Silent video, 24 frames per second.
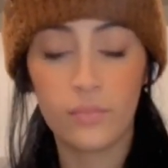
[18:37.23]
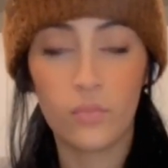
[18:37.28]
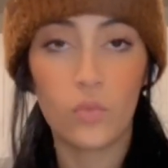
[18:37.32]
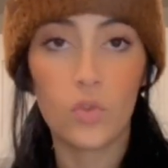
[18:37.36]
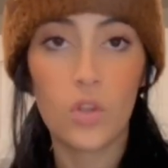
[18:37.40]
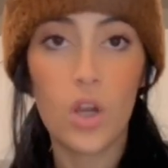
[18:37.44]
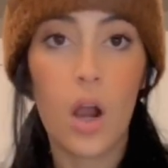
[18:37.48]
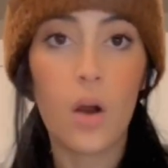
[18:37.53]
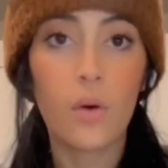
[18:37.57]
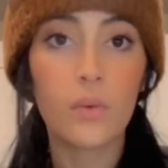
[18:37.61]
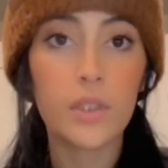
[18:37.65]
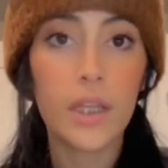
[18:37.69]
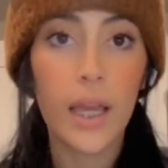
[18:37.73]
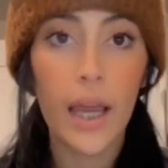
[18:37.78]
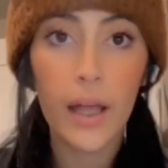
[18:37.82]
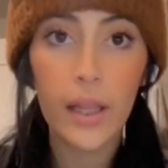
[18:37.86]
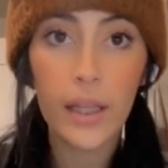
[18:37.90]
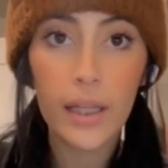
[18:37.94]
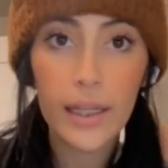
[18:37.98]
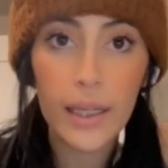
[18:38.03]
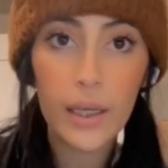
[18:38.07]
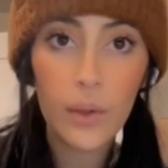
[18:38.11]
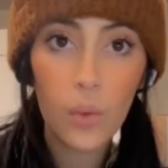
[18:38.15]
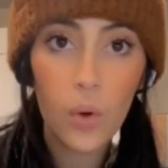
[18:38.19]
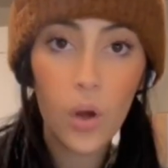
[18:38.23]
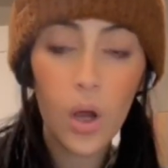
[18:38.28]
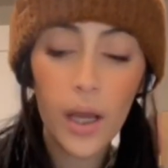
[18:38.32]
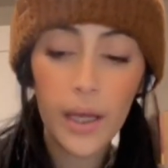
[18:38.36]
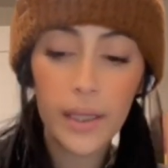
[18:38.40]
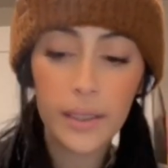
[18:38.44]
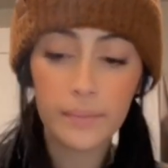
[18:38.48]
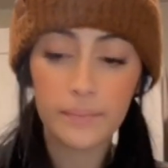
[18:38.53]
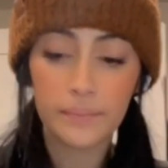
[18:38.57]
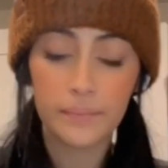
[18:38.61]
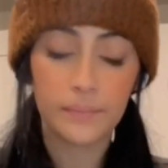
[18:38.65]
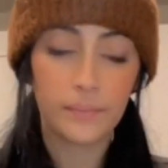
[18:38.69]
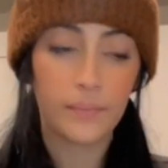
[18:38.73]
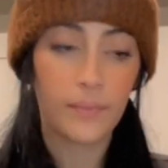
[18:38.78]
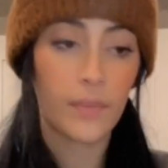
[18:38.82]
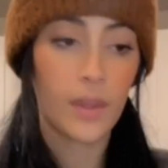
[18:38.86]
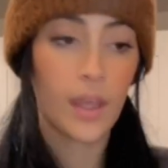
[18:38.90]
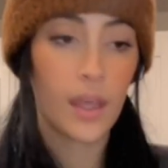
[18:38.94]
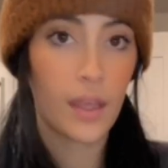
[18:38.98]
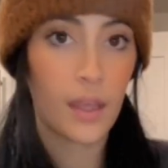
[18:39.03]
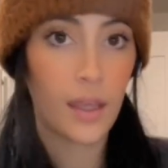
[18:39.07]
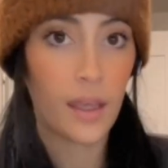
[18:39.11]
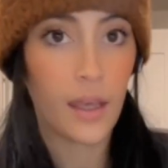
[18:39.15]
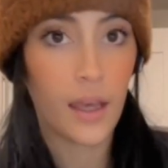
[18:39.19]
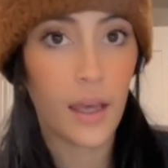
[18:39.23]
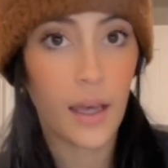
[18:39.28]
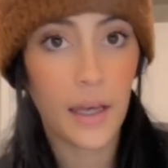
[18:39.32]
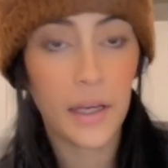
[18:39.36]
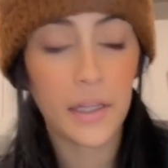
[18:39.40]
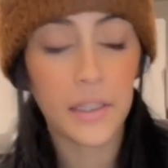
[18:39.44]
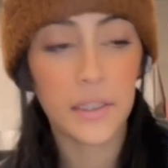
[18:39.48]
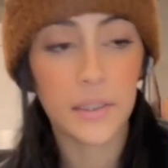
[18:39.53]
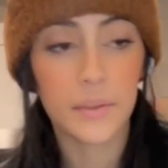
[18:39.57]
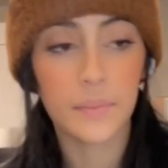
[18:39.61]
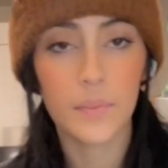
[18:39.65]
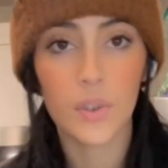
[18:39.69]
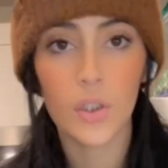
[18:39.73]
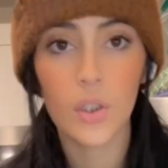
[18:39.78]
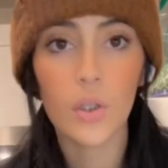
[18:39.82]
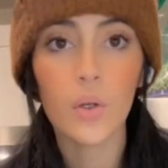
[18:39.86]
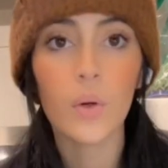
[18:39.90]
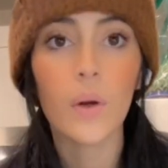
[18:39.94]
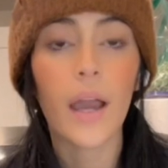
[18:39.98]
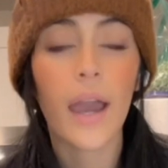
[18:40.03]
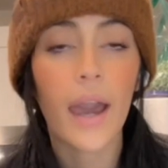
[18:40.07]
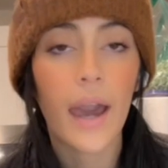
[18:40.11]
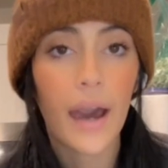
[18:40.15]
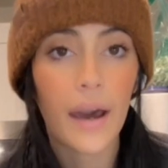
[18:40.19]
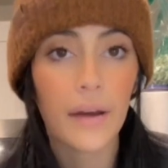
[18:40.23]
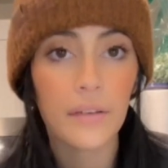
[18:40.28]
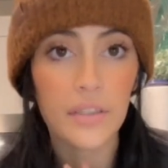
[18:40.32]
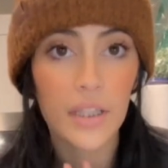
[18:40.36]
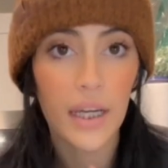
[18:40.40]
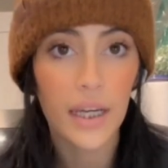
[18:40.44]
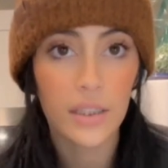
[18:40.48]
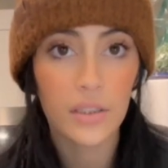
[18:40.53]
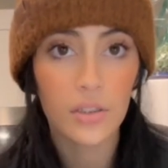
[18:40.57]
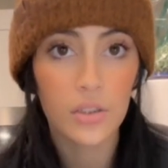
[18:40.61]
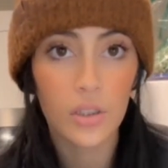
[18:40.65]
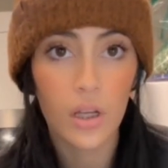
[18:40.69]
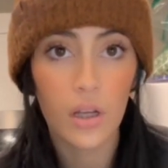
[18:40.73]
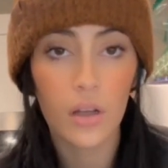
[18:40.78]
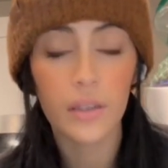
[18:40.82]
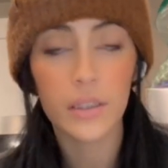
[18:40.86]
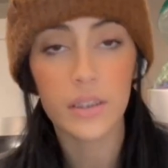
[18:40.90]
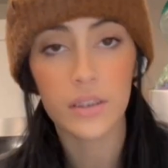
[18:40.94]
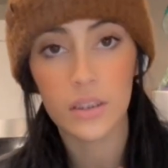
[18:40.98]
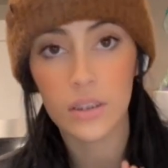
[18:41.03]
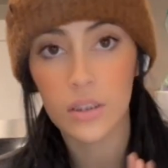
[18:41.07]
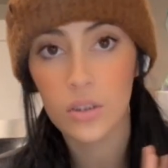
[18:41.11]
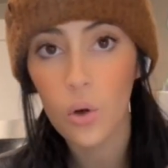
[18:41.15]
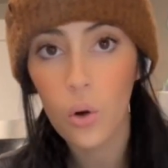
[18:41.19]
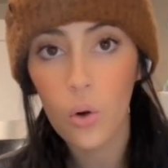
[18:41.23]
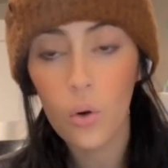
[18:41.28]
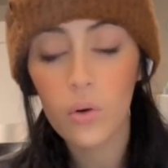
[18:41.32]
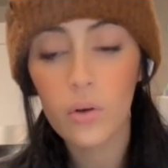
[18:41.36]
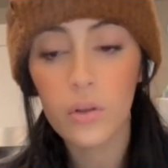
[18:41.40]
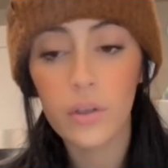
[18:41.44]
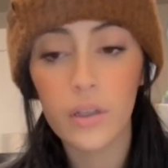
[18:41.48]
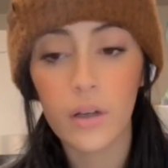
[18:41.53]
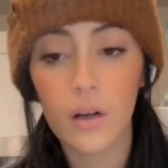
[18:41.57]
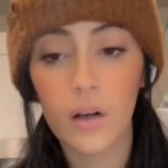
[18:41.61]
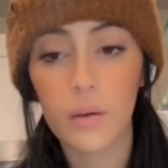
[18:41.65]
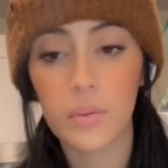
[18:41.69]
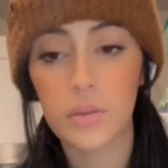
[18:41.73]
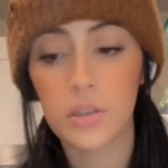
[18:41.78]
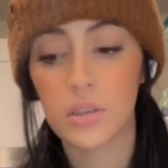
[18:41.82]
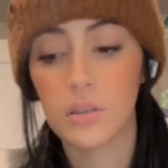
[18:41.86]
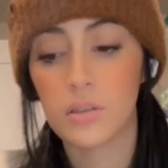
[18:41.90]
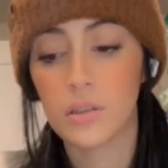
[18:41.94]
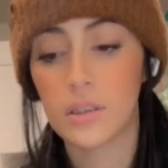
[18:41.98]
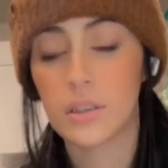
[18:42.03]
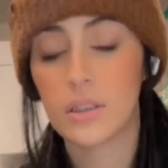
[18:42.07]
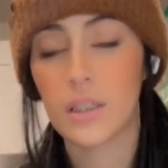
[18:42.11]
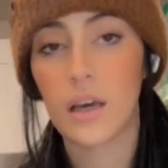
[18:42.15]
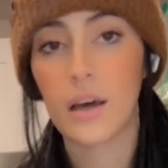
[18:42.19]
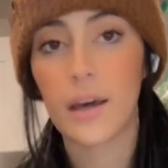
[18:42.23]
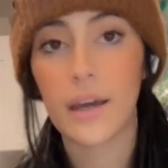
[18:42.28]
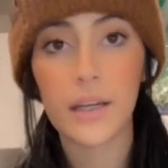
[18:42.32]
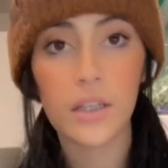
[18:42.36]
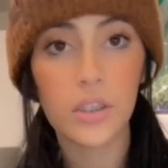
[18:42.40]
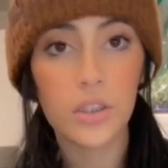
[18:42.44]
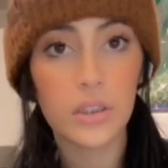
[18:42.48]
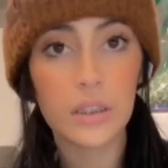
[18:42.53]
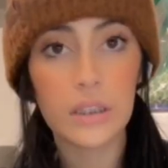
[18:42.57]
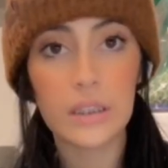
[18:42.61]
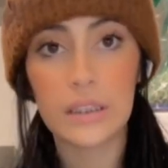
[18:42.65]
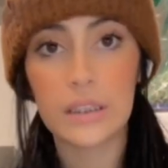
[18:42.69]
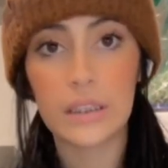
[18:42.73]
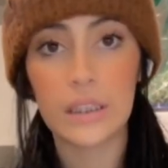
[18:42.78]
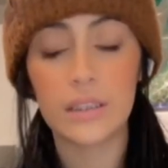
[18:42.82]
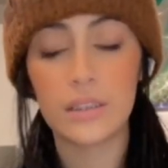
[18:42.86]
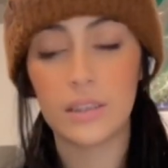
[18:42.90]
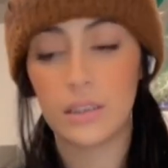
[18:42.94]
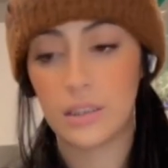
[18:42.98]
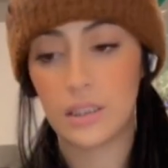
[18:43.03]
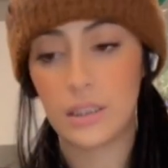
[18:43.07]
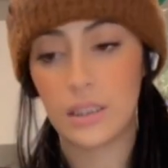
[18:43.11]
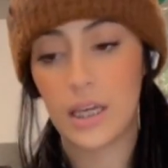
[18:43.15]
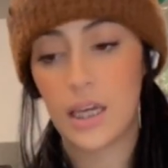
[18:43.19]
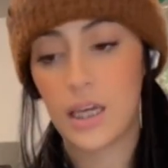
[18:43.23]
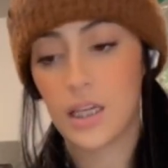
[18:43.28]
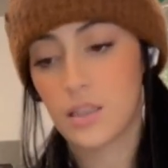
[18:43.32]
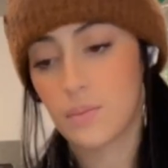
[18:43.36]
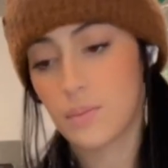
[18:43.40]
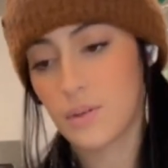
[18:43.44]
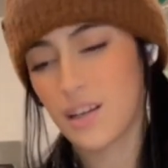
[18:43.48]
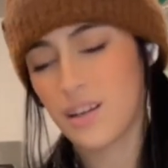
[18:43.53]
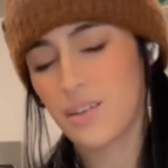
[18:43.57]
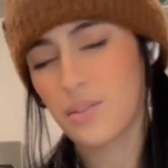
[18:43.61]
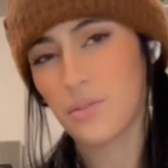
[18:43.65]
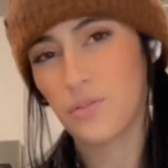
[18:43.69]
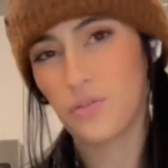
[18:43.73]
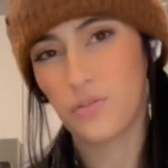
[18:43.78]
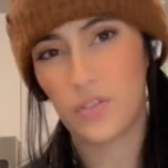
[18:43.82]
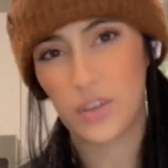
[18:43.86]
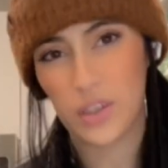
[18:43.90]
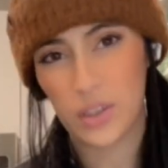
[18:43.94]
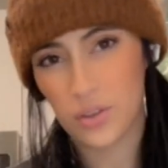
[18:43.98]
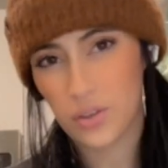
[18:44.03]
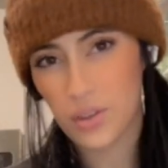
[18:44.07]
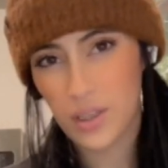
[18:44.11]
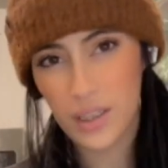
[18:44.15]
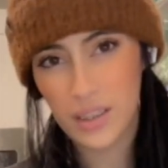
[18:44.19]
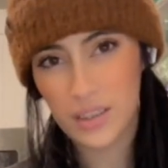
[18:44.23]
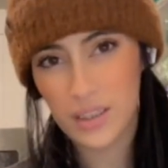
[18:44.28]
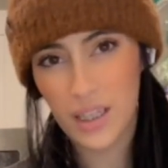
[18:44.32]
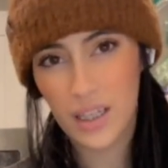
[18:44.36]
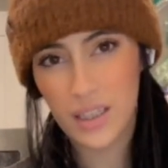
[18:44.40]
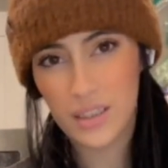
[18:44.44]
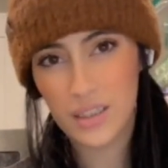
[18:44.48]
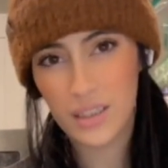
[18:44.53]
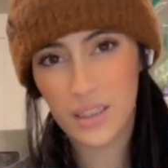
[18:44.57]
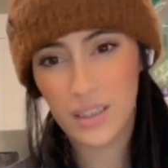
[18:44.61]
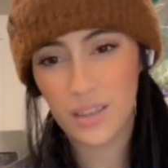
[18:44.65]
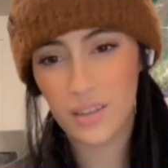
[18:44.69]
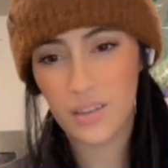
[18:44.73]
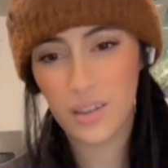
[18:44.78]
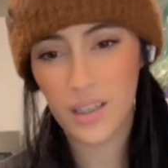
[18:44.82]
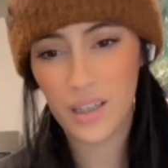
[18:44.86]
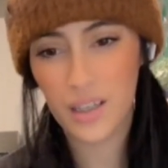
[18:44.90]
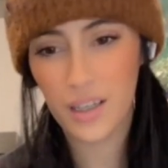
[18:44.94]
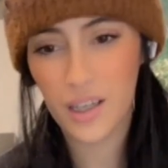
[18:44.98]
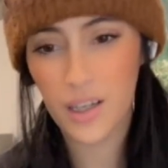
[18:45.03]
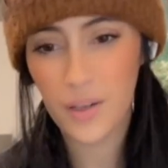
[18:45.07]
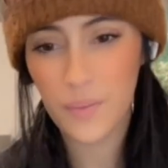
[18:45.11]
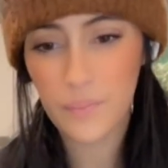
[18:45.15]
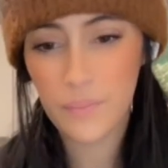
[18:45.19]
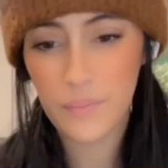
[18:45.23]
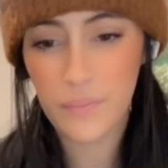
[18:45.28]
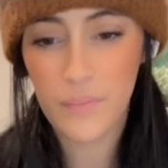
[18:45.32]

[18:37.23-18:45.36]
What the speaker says: Don't tell anyone. You don't have to add salt. It's totally optional. It's actually seasoned to taste, but I don't feel like tasting it right now.